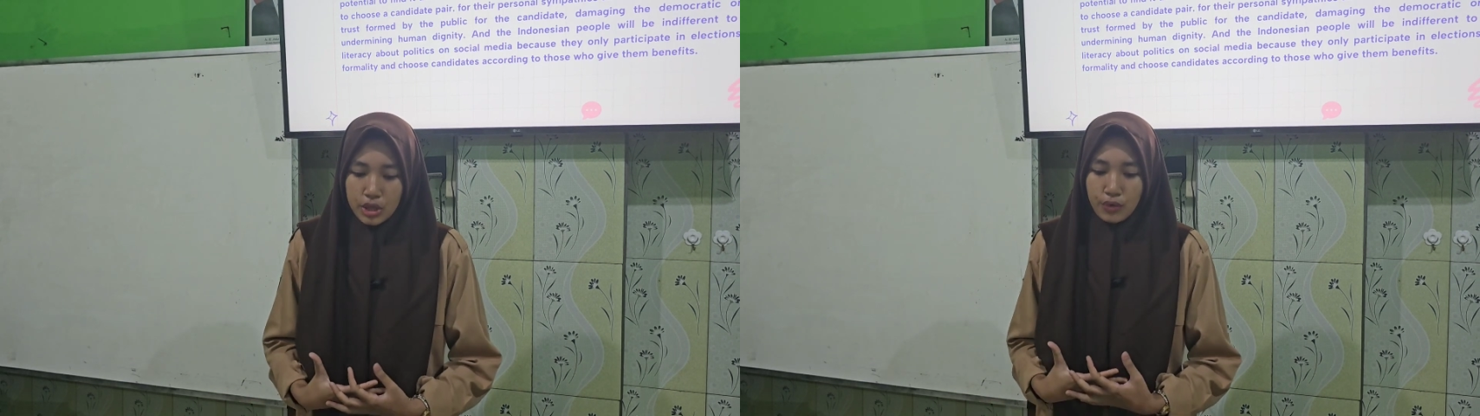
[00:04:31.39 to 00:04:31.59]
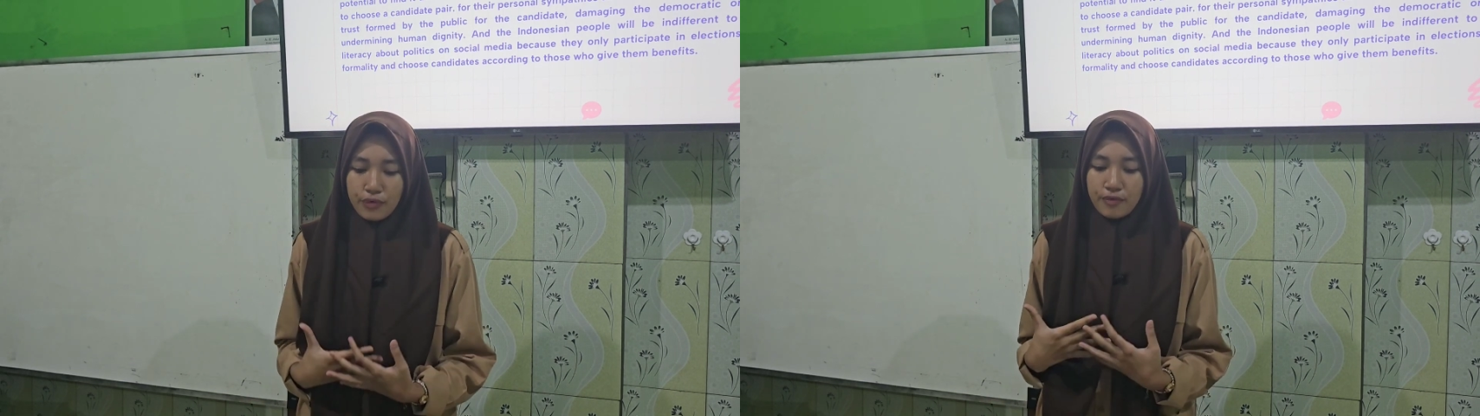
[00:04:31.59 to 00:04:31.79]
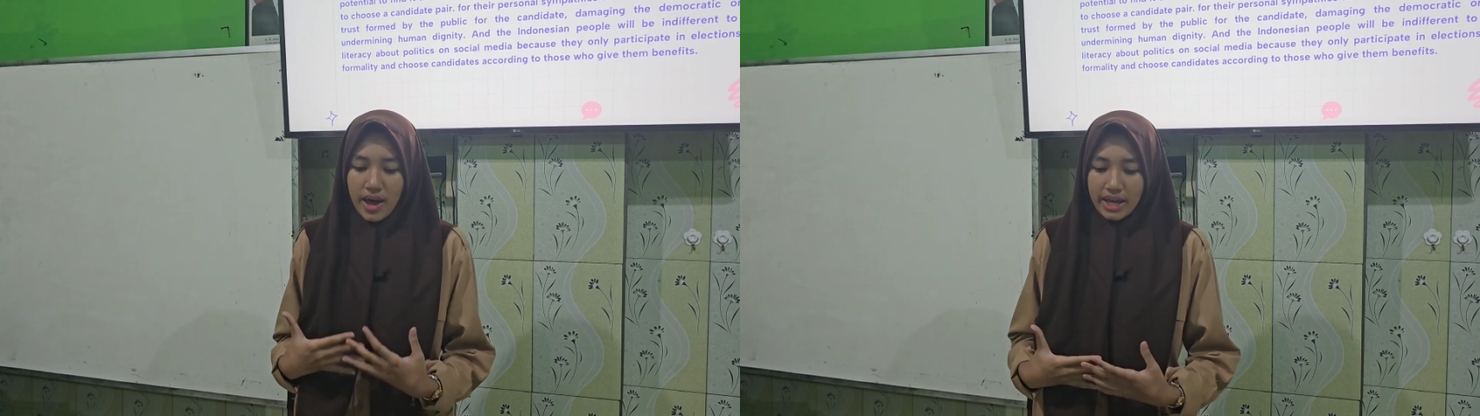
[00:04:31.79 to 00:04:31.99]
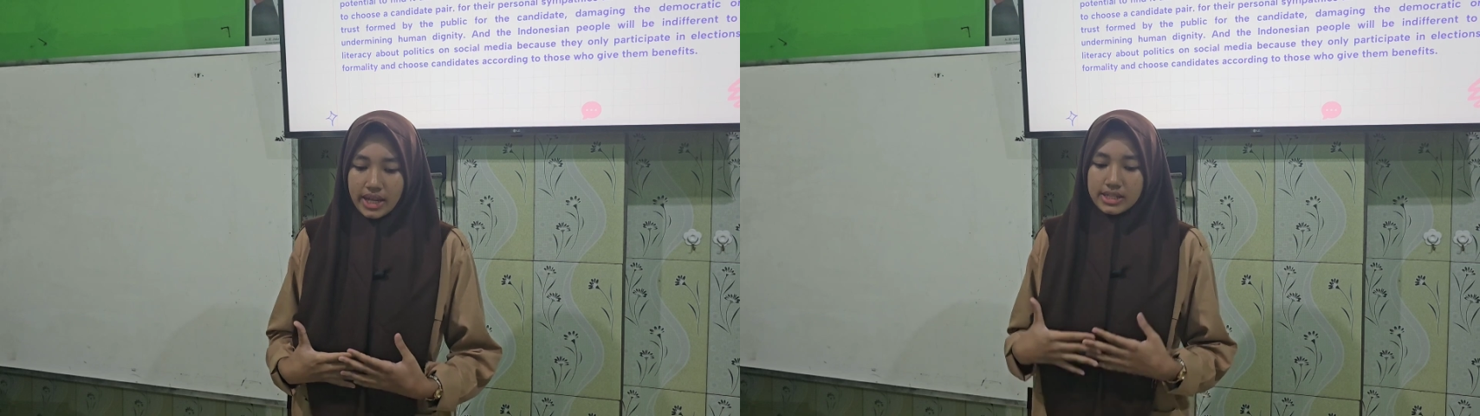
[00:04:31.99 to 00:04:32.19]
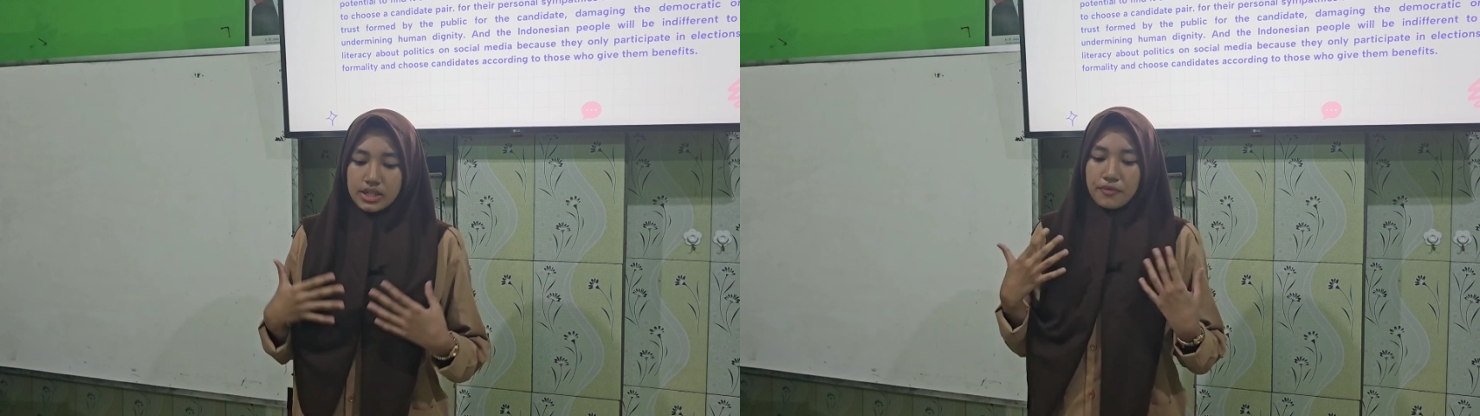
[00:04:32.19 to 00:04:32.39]
to find
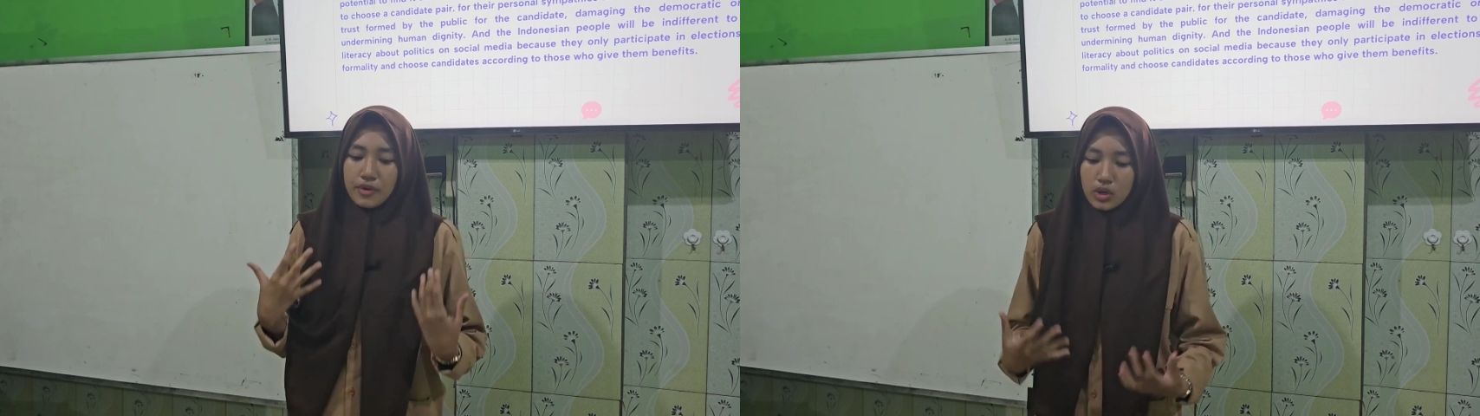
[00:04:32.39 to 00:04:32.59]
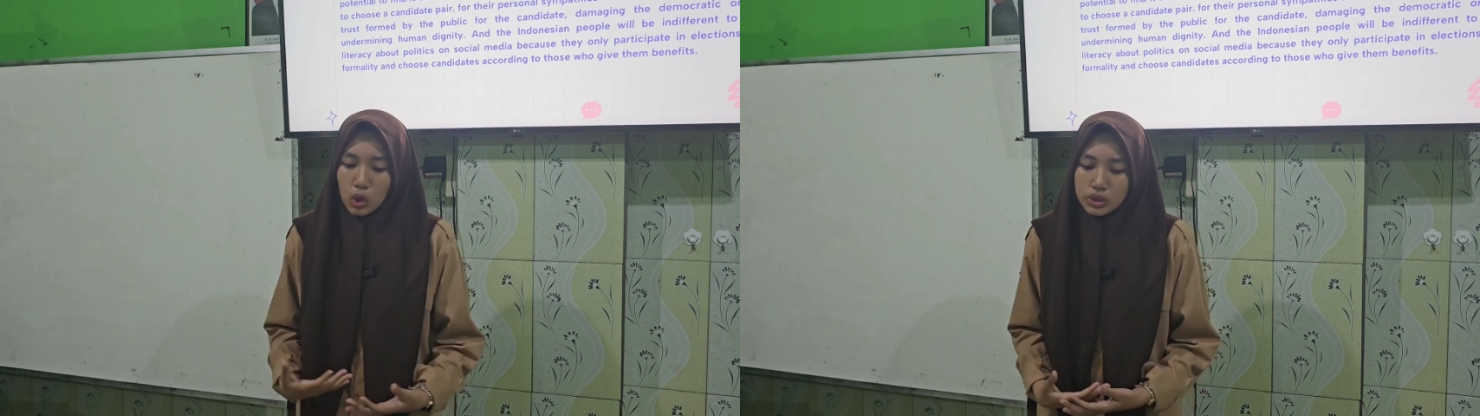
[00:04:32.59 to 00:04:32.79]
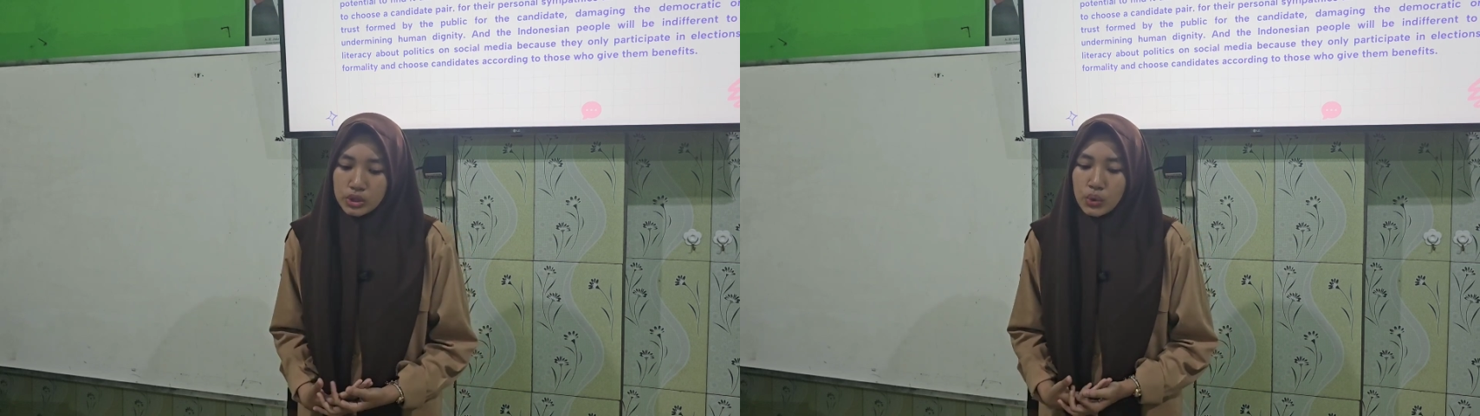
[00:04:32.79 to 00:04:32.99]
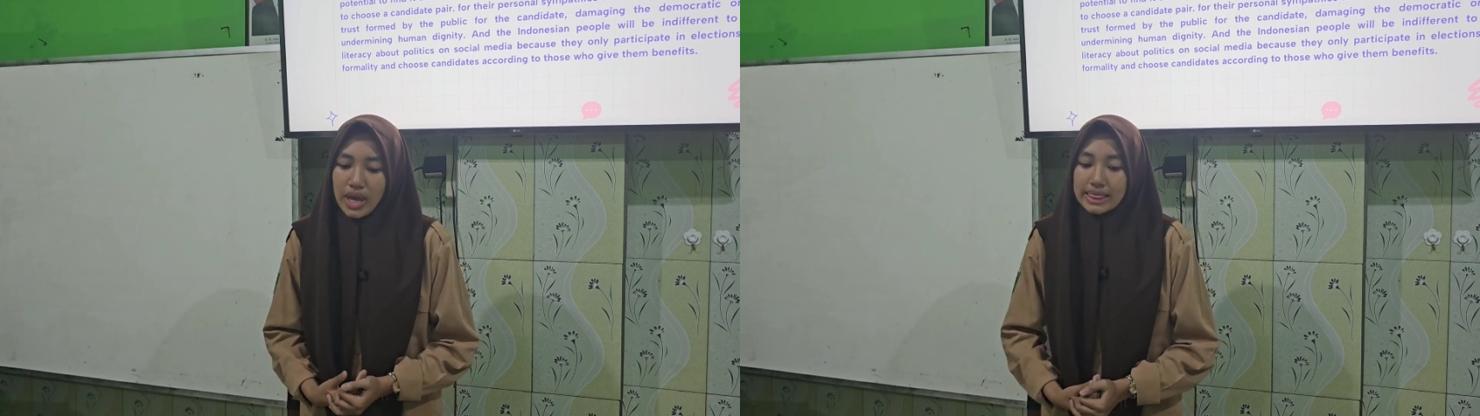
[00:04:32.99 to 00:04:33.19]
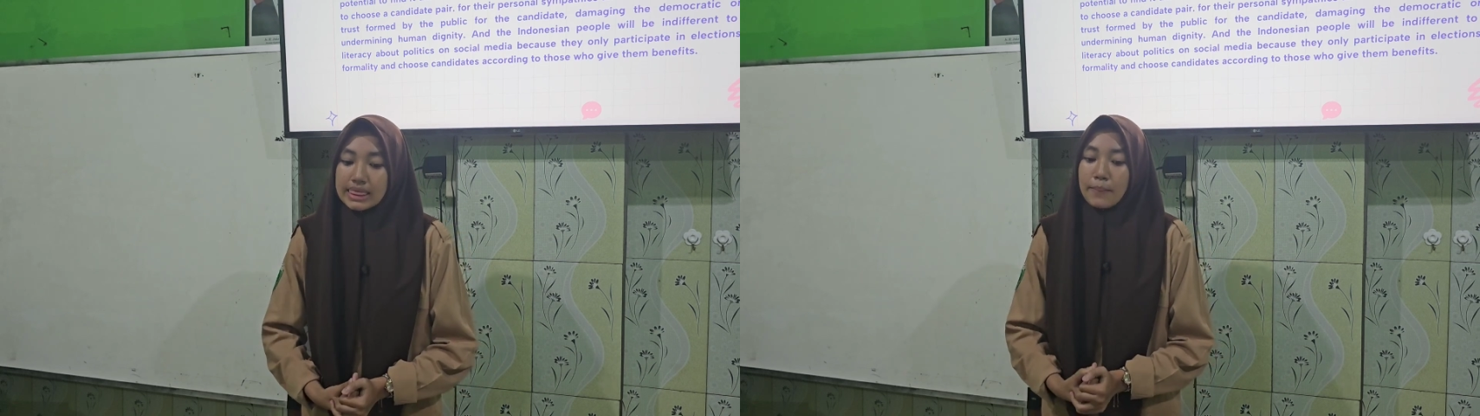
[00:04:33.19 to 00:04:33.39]
it difficult to
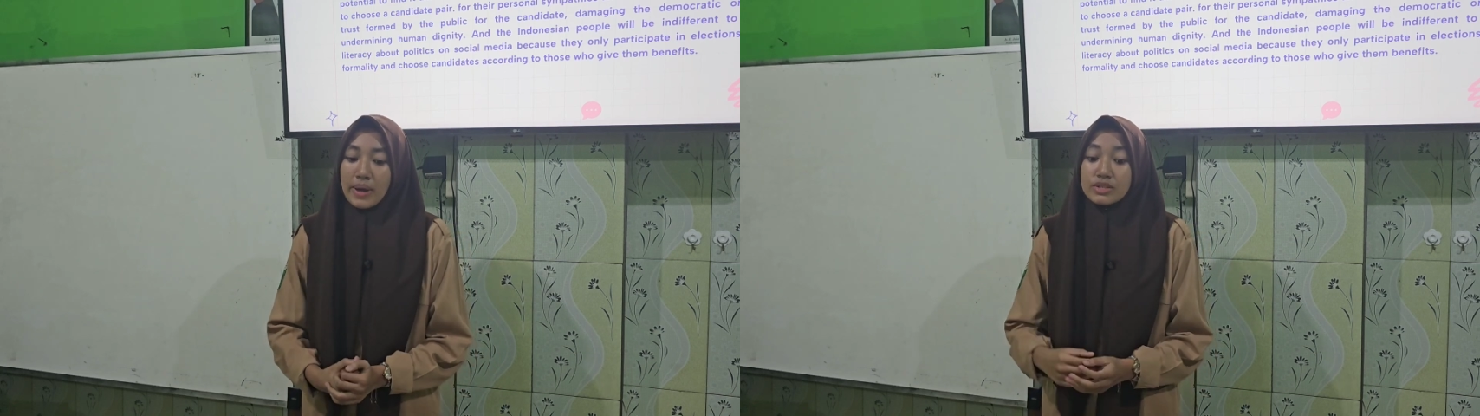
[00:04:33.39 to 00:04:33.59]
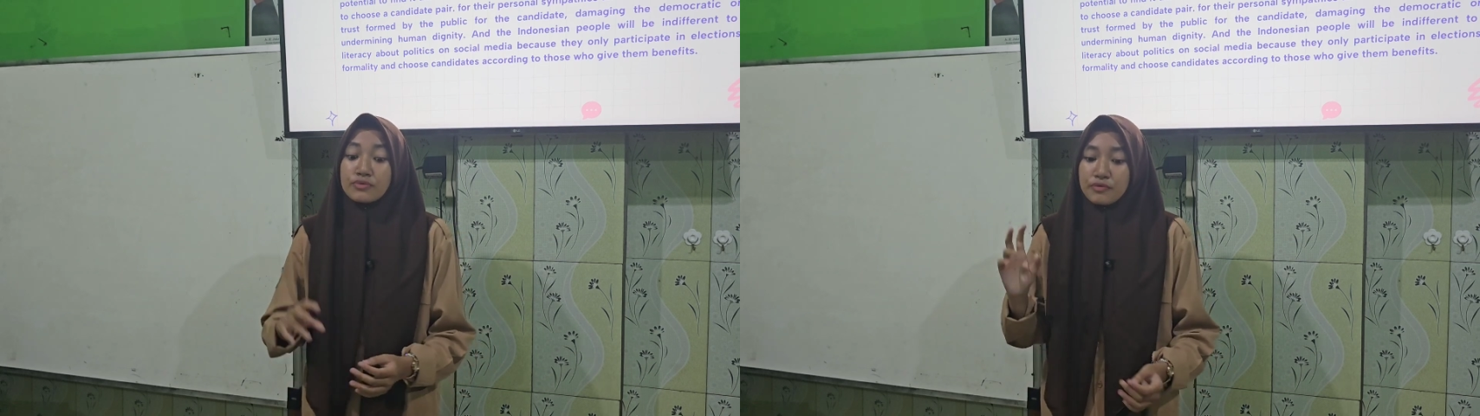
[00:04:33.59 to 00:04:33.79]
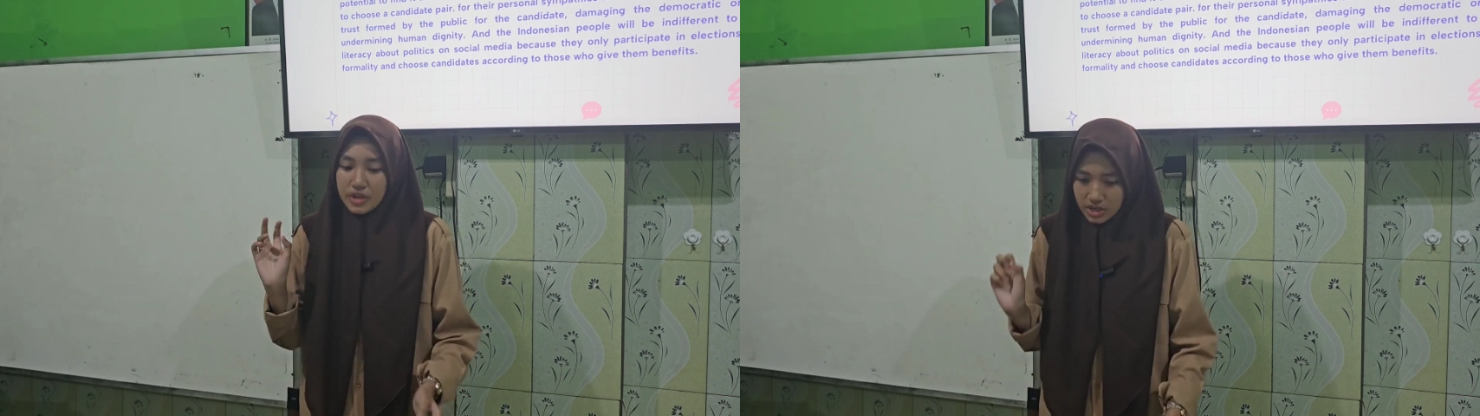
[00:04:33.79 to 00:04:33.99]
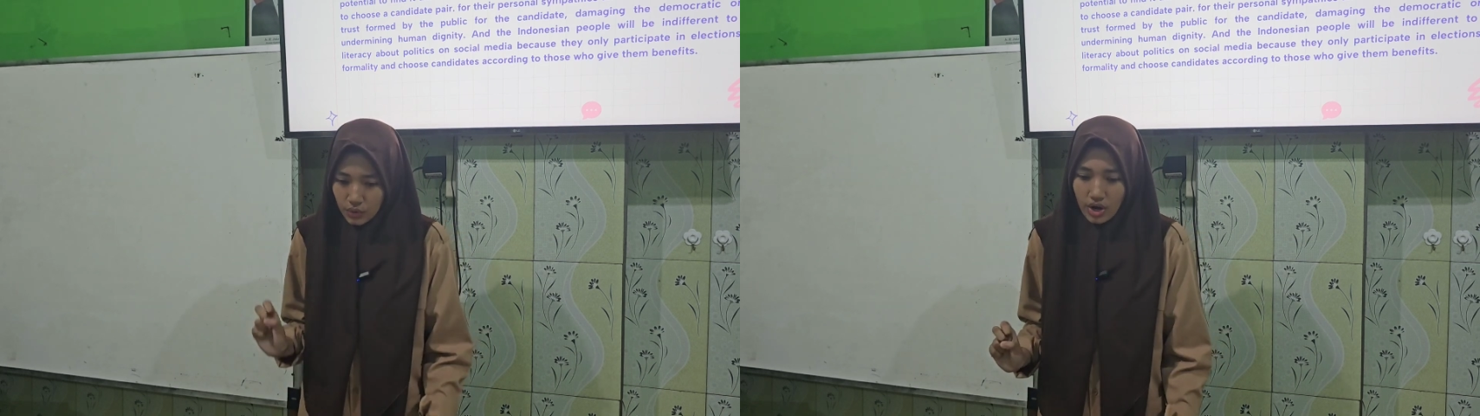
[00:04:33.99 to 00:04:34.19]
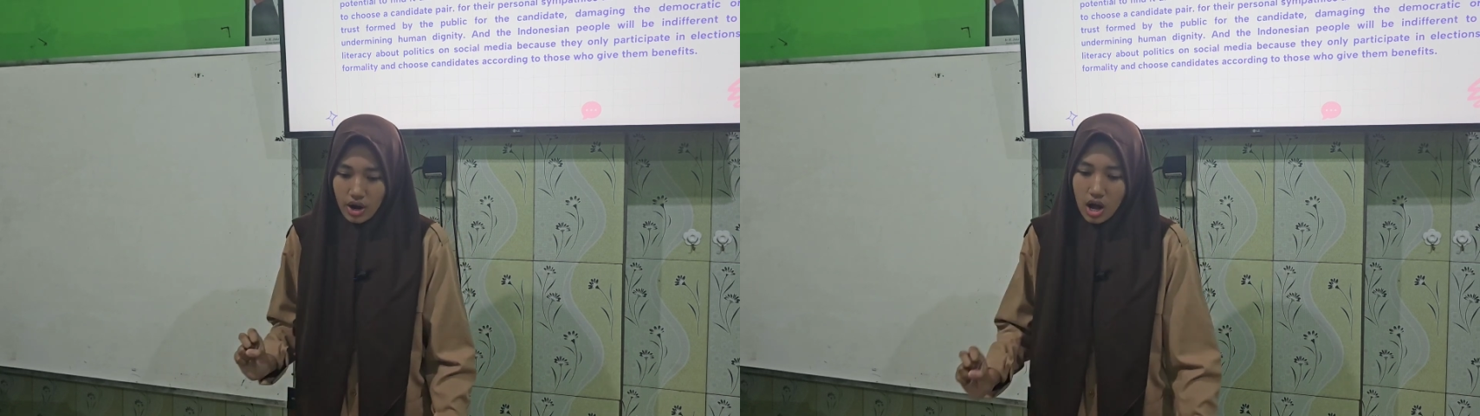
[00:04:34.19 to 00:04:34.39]
get the best
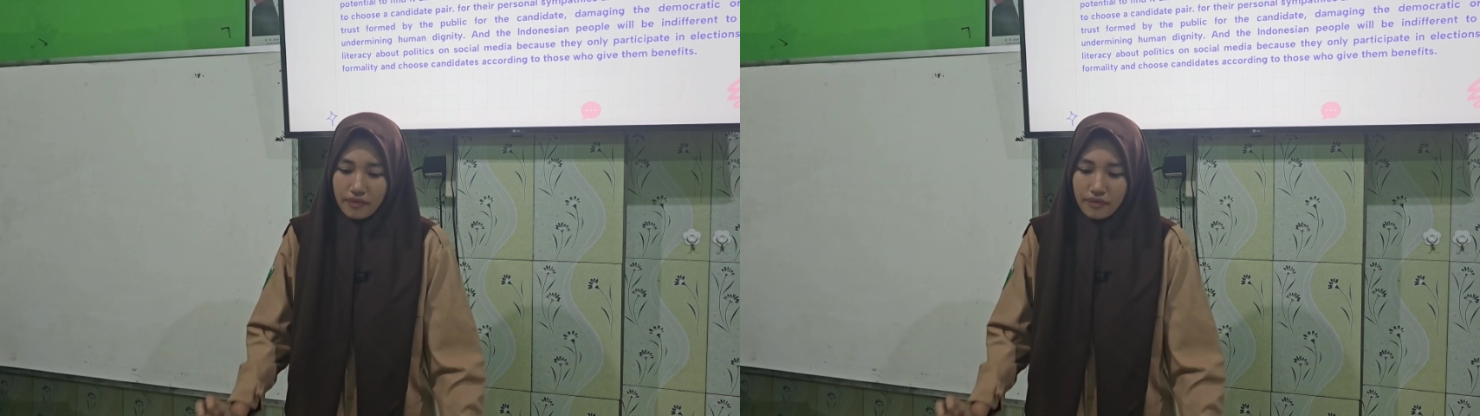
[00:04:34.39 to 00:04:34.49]
figure